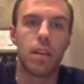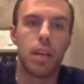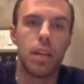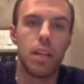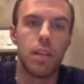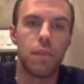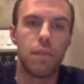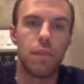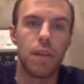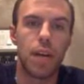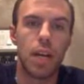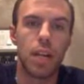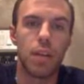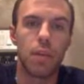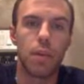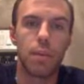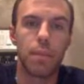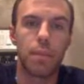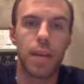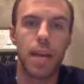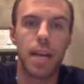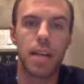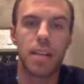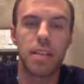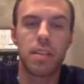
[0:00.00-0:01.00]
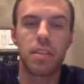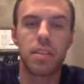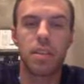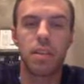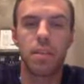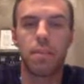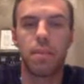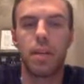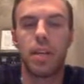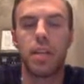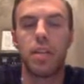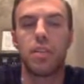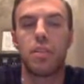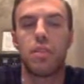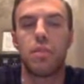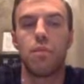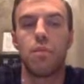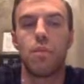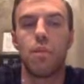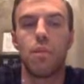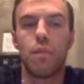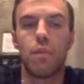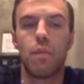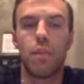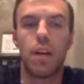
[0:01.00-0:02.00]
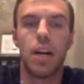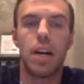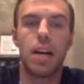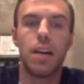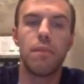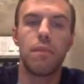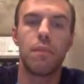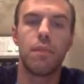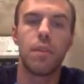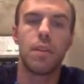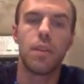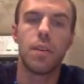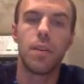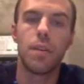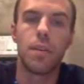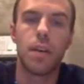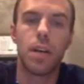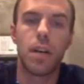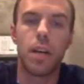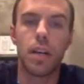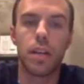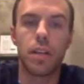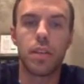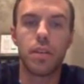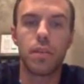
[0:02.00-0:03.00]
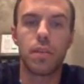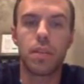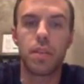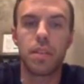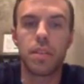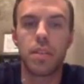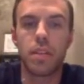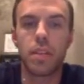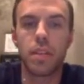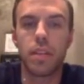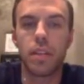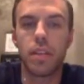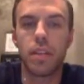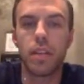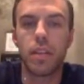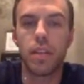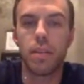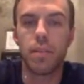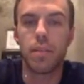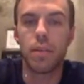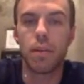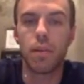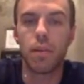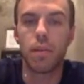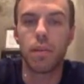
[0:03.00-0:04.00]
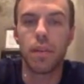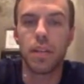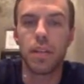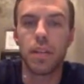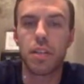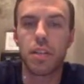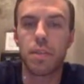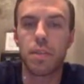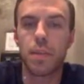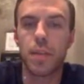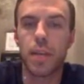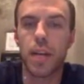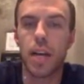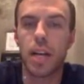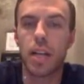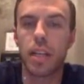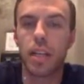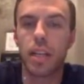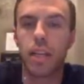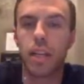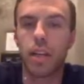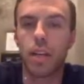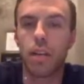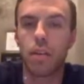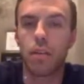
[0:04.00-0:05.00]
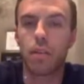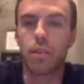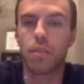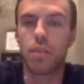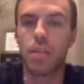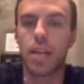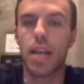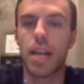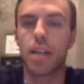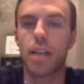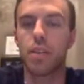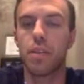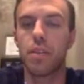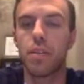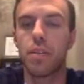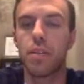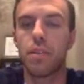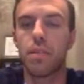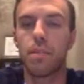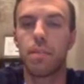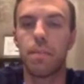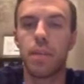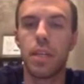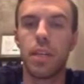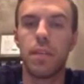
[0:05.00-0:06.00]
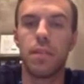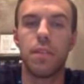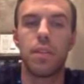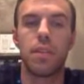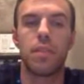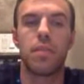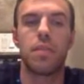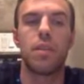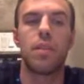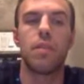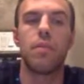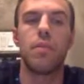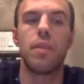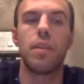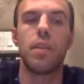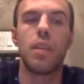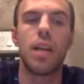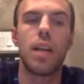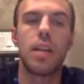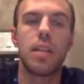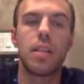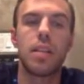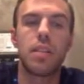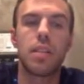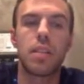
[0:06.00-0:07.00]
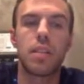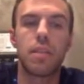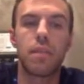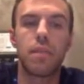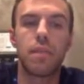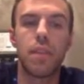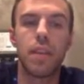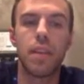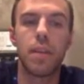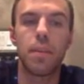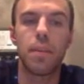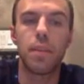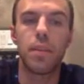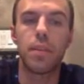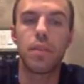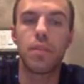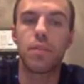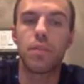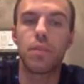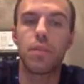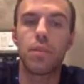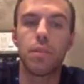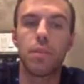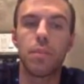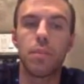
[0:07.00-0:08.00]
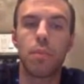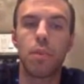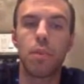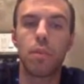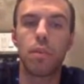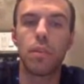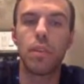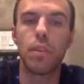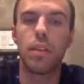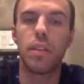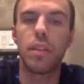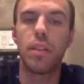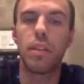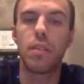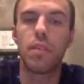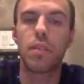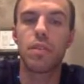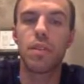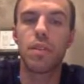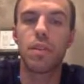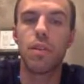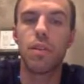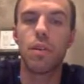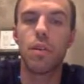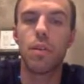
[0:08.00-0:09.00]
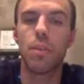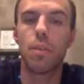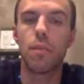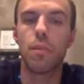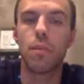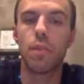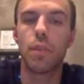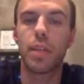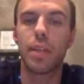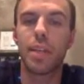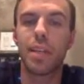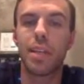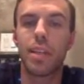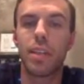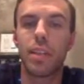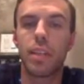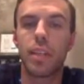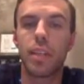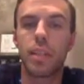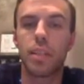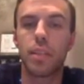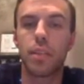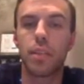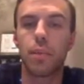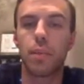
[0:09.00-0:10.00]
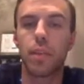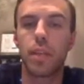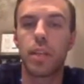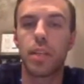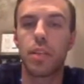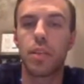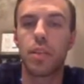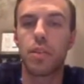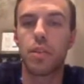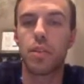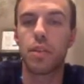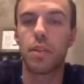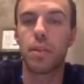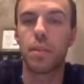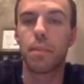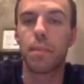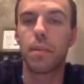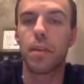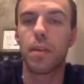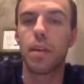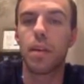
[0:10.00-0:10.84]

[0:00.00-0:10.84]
In the following passage on page 205, you can see the motivations behind the characters' actions. Even the son realizes that the family is truly broken and there is no hope of rekindling the relationship.